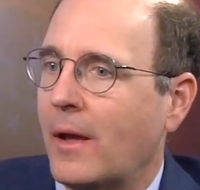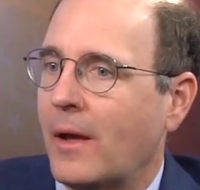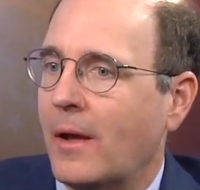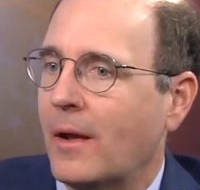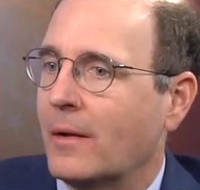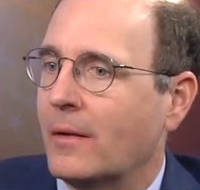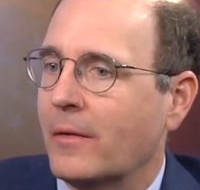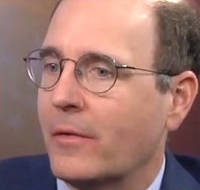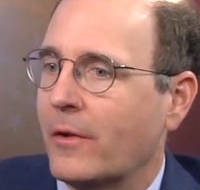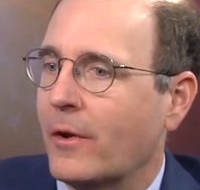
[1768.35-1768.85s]

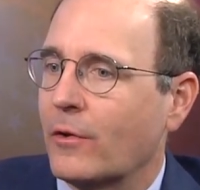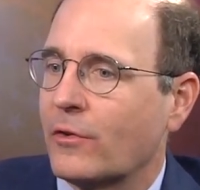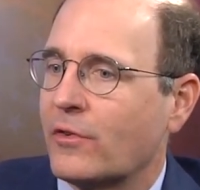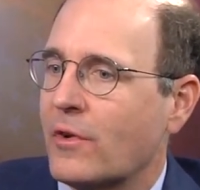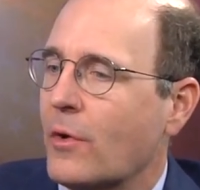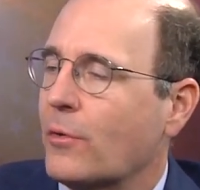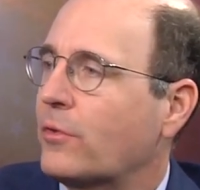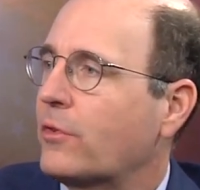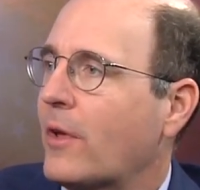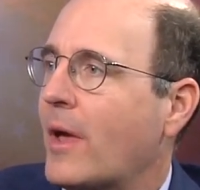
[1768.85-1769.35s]
And
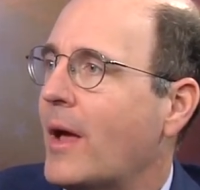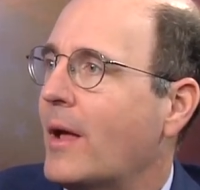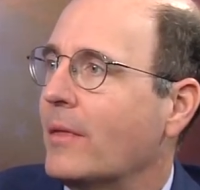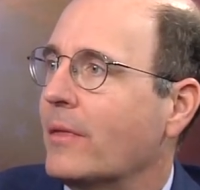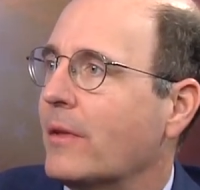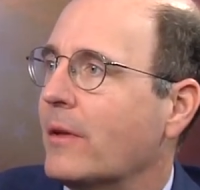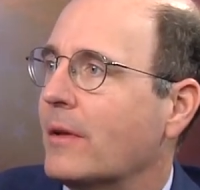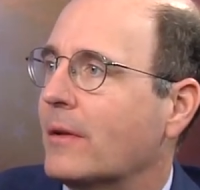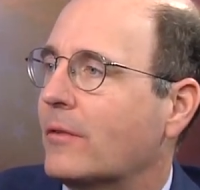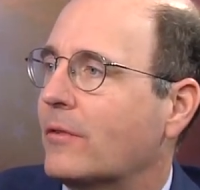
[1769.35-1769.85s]
there's no
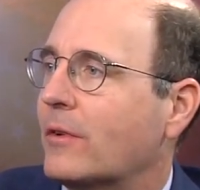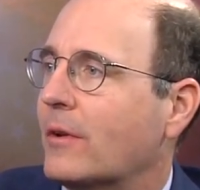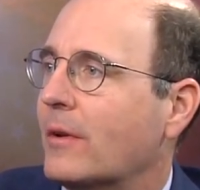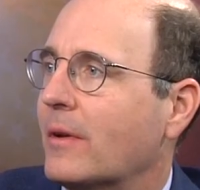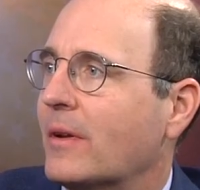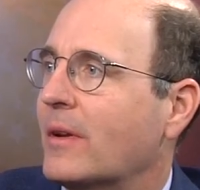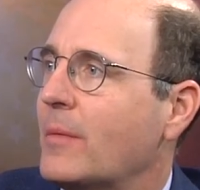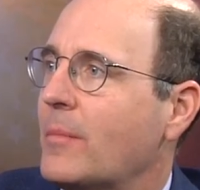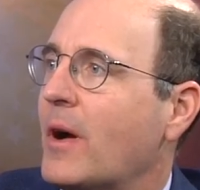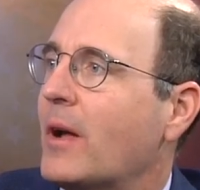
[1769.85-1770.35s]
sign that
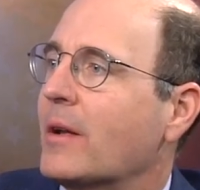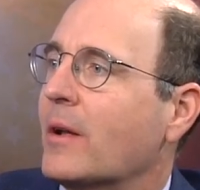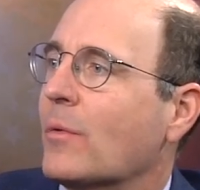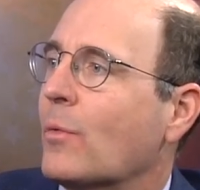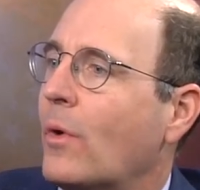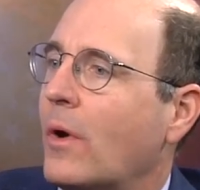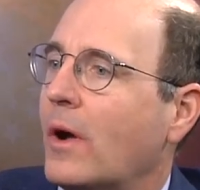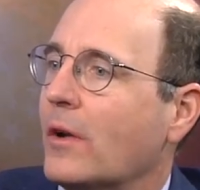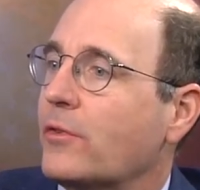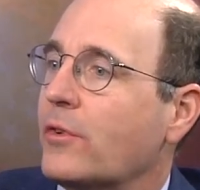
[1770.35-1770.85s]

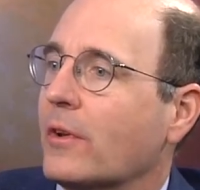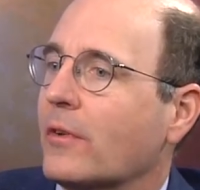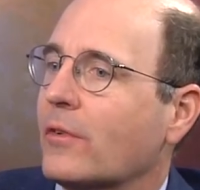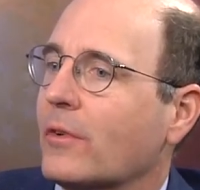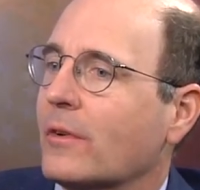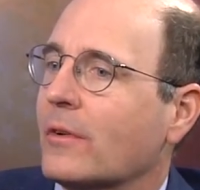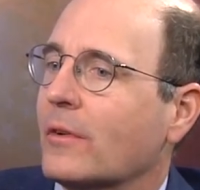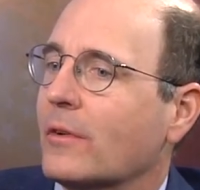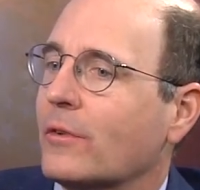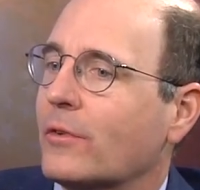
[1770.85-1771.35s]
anybody in
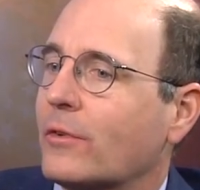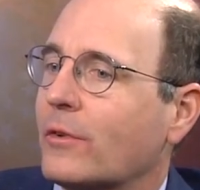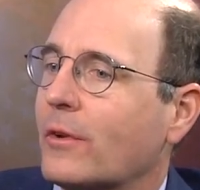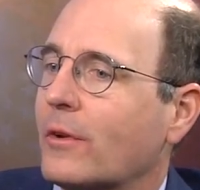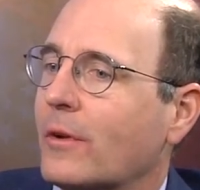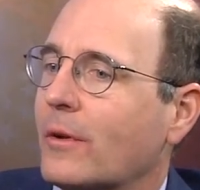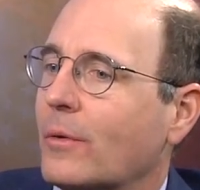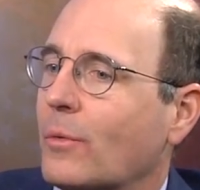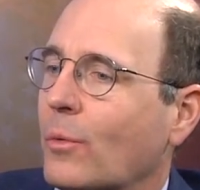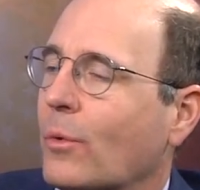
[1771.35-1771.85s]
Washington is
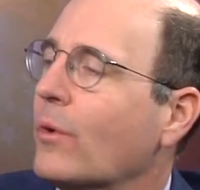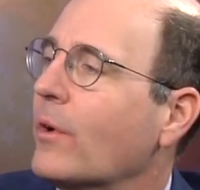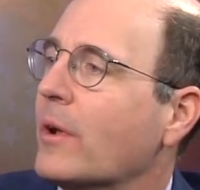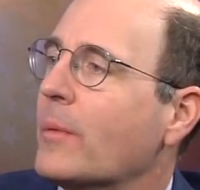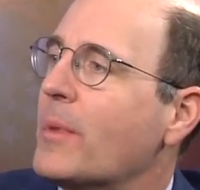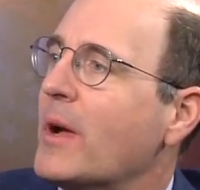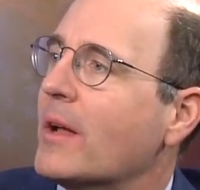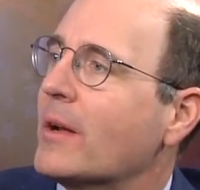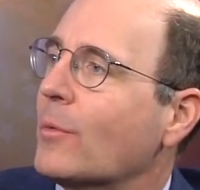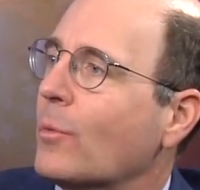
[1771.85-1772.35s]

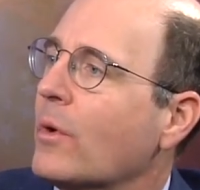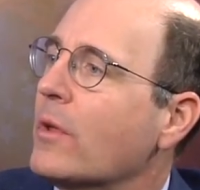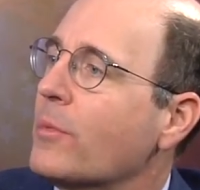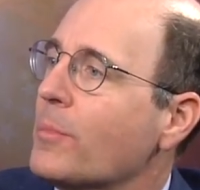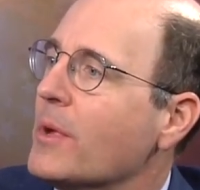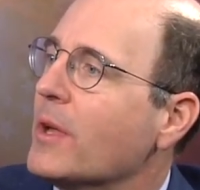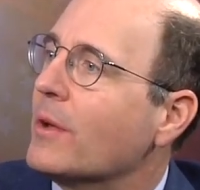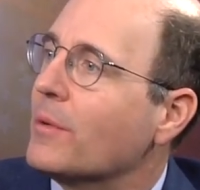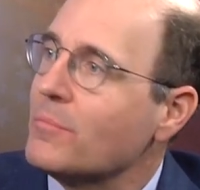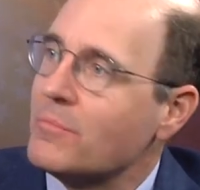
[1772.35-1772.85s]
worried about it
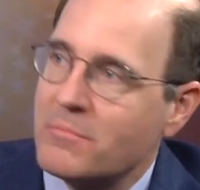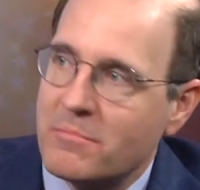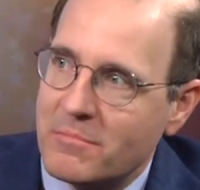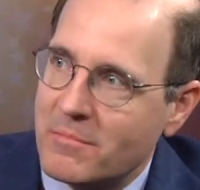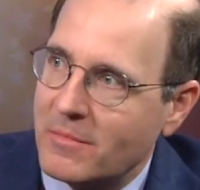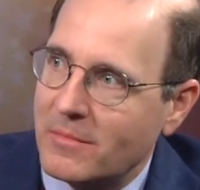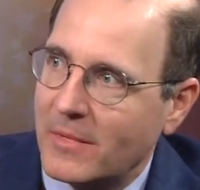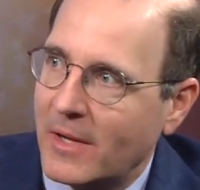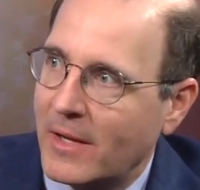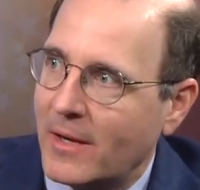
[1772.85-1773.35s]
with me.
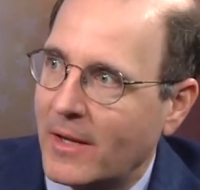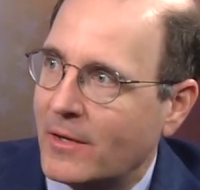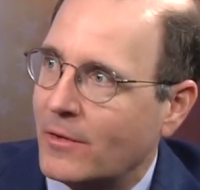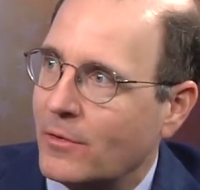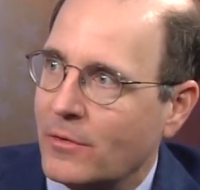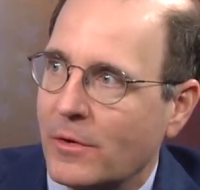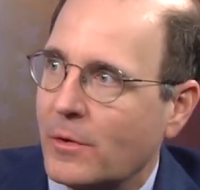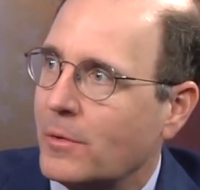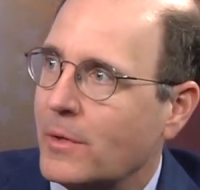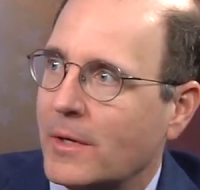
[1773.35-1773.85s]
And I
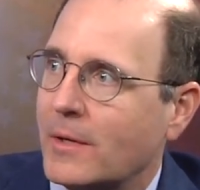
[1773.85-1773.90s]
don't know.